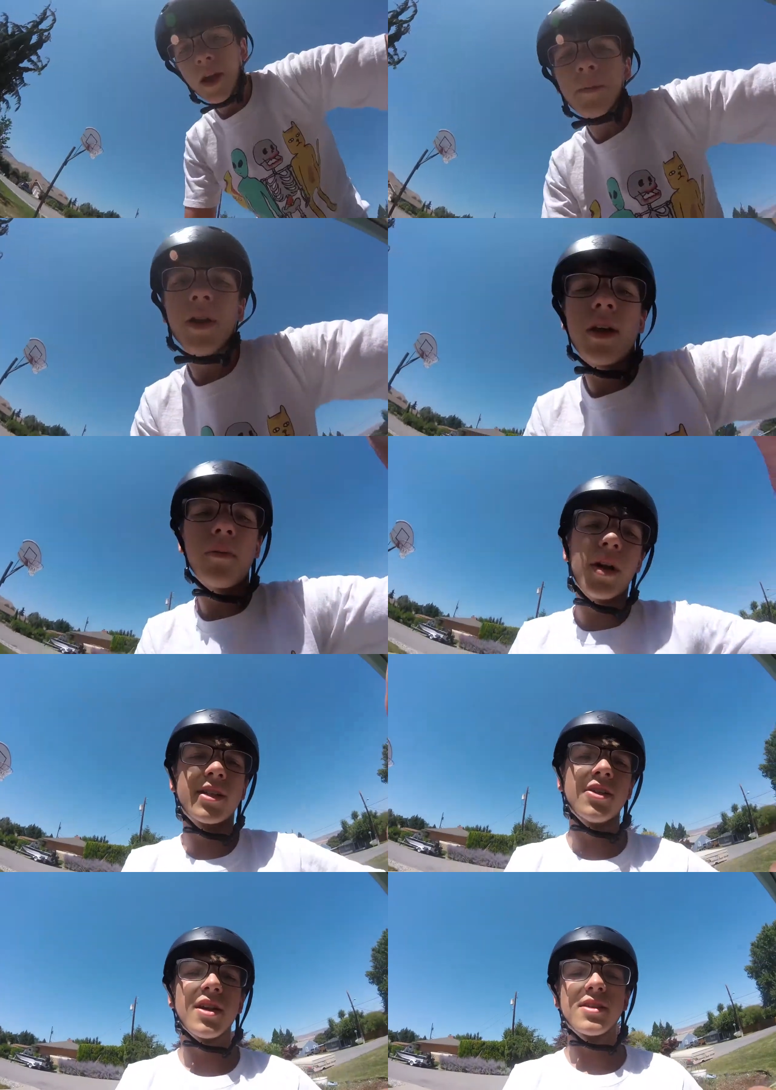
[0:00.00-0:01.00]
I'm gonna come
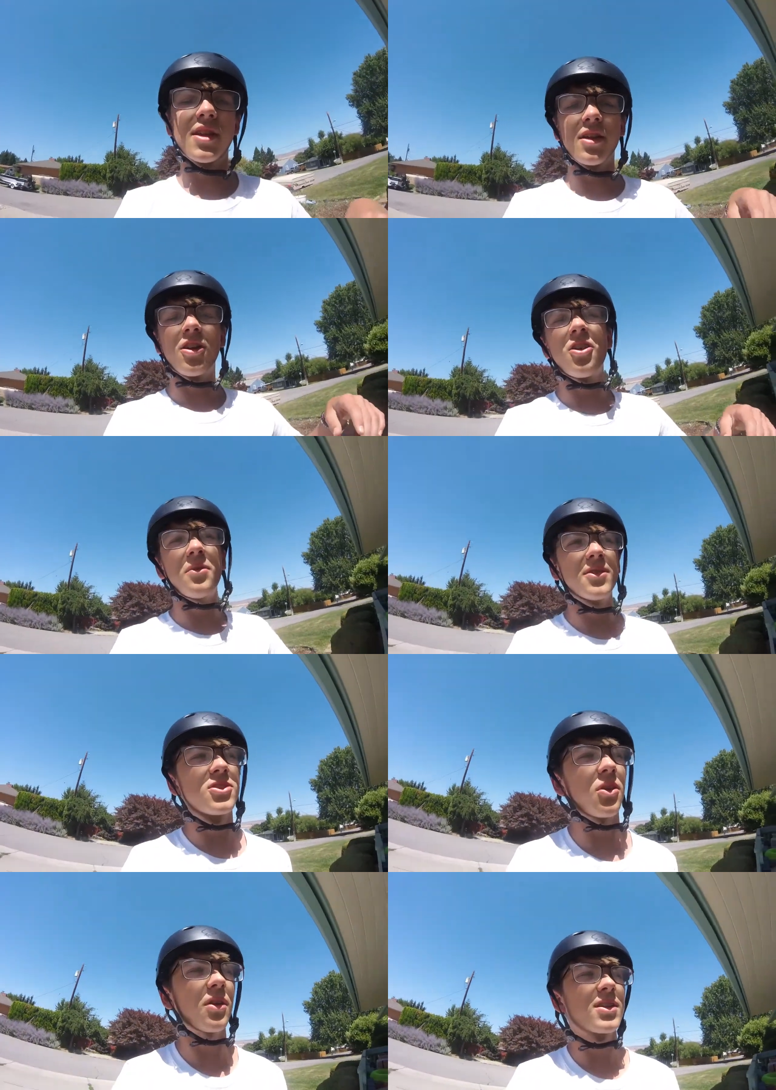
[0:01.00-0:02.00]
back to you guys later
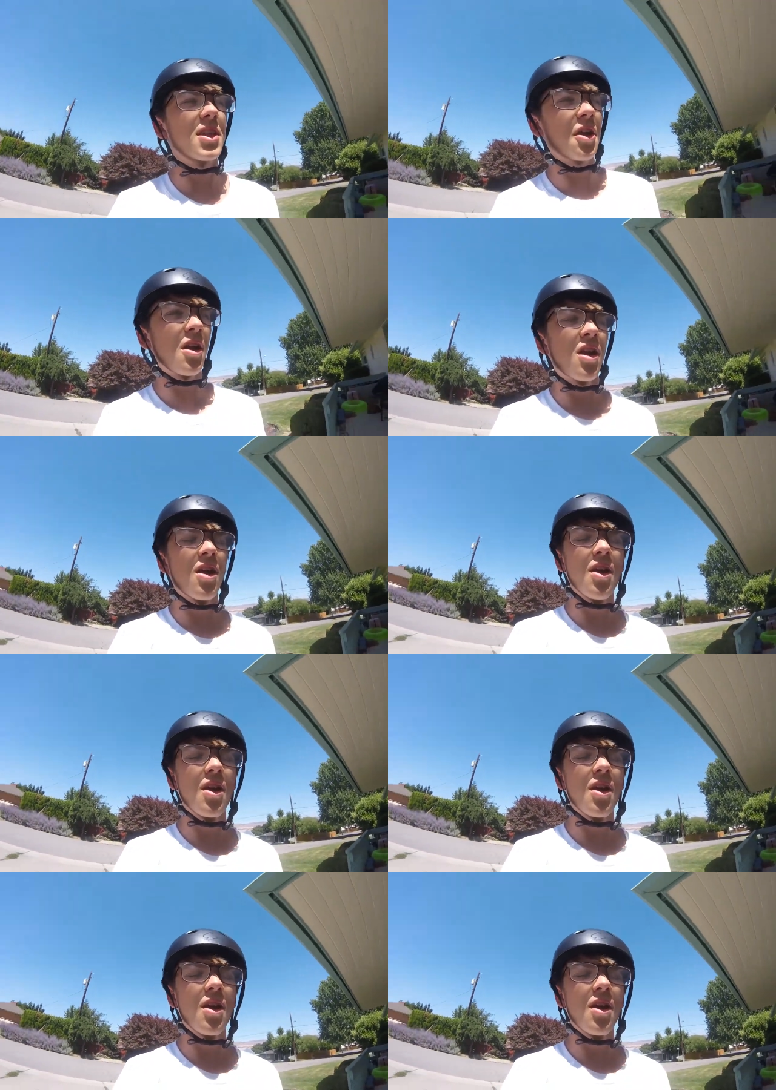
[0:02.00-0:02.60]
once Jordan's here.